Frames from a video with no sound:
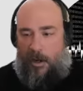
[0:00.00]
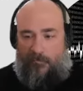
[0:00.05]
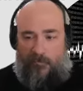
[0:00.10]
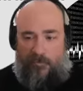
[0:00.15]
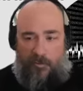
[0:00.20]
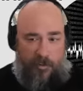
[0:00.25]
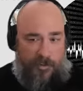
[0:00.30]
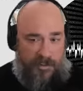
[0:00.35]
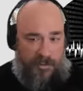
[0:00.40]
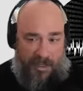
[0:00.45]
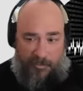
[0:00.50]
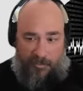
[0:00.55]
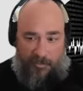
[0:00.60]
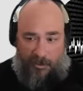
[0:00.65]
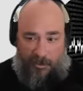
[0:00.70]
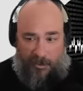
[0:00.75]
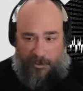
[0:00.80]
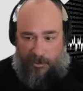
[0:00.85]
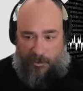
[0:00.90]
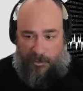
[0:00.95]
For example,
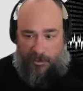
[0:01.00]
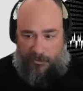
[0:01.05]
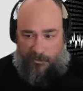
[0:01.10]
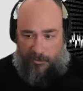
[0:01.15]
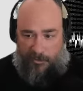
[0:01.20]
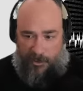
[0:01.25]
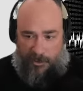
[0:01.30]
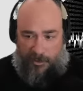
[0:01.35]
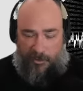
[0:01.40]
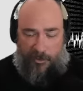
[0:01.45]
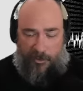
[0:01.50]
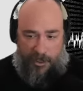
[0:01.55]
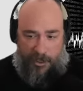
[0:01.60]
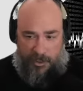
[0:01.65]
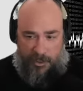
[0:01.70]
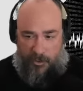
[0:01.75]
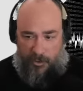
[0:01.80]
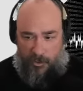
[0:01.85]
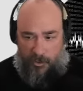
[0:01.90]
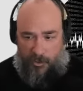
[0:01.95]
like in a
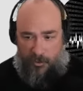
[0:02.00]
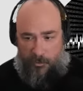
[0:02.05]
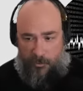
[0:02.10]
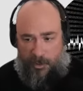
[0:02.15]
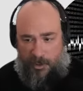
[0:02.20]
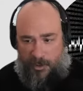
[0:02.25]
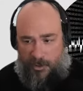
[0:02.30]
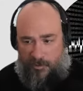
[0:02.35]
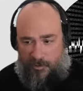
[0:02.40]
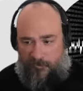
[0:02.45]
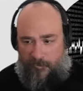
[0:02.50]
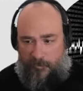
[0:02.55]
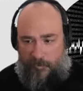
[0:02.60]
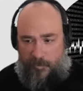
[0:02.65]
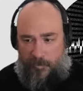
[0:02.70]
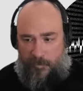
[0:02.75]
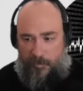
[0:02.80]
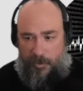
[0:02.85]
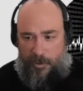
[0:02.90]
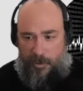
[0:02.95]
classroom, if
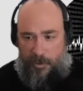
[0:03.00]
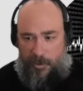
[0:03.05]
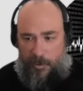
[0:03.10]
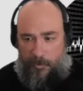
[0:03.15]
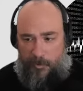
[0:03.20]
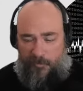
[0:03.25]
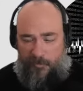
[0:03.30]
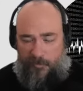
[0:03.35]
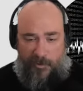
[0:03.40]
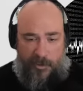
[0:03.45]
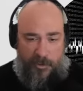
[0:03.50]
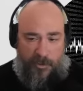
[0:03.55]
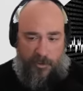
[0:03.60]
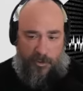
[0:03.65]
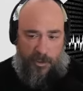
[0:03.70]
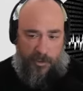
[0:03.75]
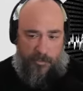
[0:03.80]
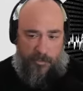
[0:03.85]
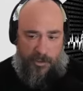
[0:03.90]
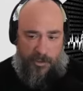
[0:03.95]
a professor
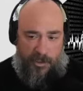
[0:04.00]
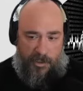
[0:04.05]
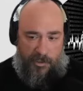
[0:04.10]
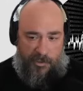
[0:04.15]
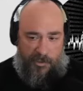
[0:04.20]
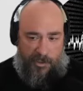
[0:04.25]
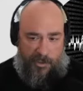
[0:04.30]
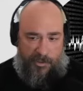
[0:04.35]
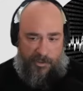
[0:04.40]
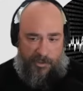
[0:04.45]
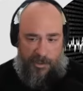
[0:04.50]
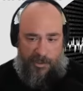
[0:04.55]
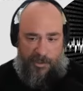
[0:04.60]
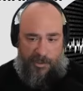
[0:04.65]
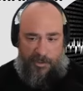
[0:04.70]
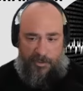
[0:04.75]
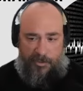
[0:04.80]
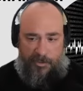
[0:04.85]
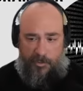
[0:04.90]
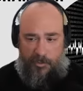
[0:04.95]
comes in and they
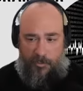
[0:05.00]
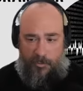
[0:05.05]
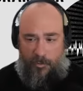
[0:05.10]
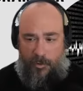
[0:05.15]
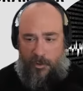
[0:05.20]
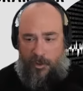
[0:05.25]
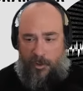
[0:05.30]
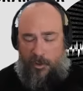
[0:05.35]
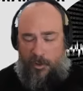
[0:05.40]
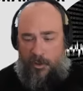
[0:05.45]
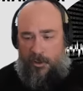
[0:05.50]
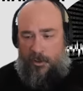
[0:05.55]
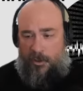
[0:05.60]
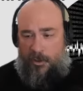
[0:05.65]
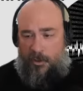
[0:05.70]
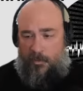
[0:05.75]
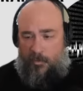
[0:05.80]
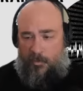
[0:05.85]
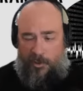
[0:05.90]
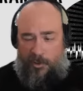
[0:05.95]
need to
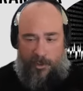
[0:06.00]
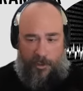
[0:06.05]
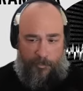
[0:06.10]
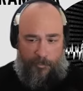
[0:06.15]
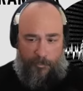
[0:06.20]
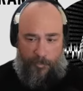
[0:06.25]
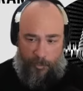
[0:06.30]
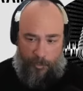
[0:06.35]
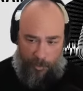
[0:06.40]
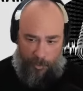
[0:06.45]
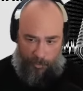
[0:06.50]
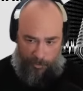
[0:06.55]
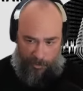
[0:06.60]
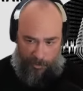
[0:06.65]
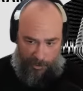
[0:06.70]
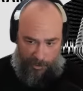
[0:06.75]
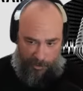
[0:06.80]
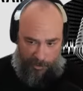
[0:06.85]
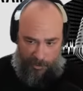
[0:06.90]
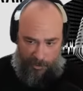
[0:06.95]
play a
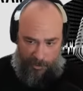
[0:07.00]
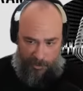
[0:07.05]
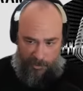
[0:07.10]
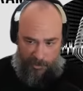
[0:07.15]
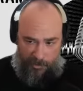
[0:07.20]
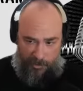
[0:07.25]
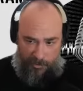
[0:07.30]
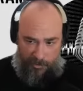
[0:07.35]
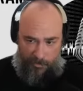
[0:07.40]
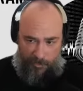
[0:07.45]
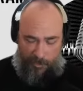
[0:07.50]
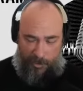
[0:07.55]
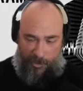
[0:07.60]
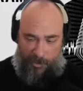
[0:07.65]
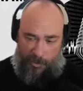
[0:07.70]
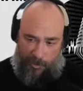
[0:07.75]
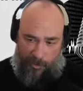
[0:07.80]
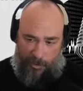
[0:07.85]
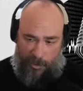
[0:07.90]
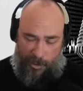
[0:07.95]
Blu-ray
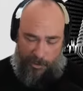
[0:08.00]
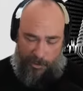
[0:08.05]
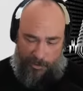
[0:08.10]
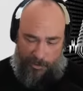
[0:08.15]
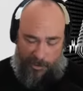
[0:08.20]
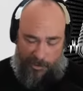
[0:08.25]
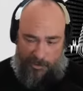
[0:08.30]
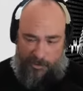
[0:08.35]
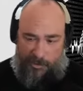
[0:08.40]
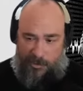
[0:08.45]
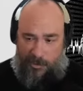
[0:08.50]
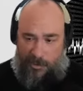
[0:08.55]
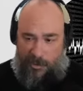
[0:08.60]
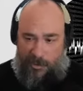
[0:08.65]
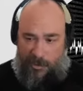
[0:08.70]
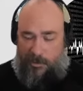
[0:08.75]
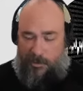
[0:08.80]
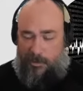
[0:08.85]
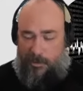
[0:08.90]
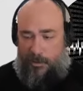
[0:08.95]
player disc,
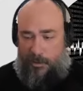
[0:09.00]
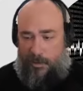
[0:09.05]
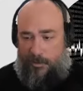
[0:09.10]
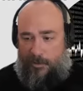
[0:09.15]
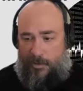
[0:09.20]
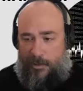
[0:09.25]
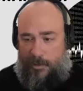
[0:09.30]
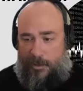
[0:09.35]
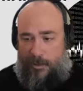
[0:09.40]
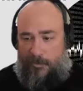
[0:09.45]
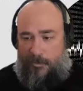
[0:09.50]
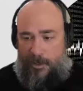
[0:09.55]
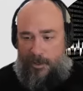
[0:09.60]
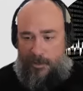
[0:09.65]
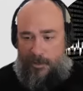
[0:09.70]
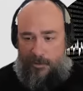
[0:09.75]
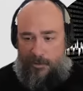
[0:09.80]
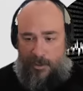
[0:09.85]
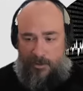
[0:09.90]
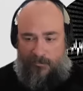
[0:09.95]
they come
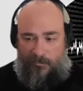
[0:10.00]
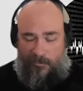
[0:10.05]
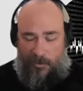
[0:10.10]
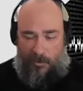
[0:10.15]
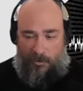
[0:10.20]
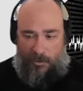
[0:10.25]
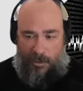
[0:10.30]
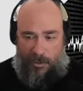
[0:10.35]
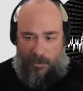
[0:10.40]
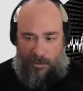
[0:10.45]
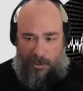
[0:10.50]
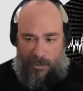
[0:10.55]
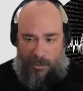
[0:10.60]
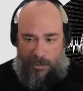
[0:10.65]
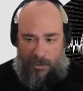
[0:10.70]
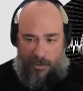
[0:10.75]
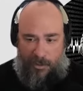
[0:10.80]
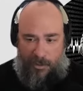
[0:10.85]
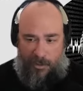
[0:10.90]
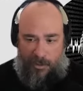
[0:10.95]
in, they throw in
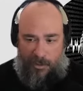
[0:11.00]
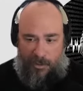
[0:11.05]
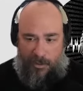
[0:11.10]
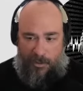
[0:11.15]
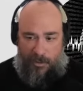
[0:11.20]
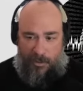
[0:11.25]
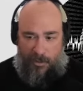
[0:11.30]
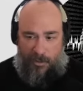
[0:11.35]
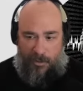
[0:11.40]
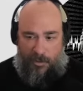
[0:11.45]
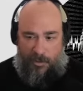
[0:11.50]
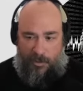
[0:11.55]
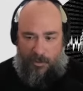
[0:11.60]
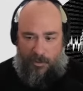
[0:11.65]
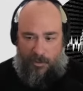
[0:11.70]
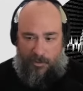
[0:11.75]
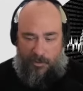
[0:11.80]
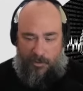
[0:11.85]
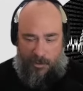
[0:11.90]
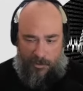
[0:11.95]
a
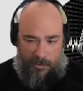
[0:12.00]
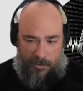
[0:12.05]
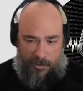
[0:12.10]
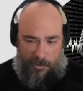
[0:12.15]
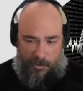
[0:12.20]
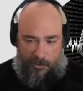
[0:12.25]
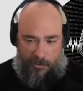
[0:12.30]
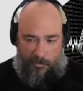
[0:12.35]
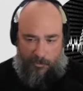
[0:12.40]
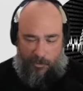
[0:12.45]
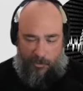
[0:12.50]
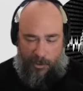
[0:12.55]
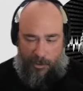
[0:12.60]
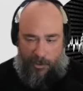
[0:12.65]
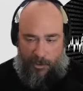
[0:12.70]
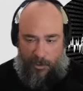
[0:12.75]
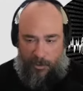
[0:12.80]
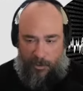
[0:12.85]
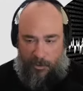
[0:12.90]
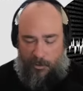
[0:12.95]
disc in the
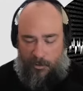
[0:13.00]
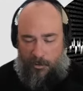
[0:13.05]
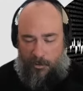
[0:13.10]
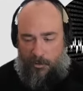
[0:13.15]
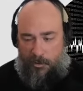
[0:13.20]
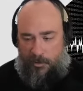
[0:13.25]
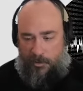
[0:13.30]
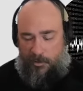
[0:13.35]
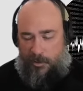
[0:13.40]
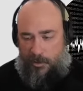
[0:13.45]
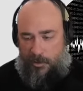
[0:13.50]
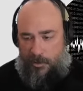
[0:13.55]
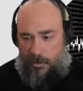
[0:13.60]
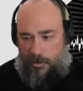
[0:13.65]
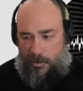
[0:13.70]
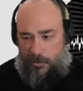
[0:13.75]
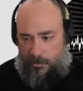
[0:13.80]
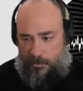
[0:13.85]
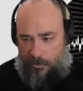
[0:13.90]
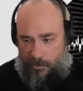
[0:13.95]
player, they
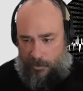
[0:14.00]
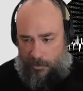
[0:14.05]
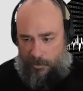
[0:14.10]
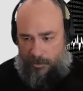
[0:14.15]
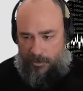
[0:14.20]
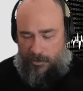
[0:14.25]
turn on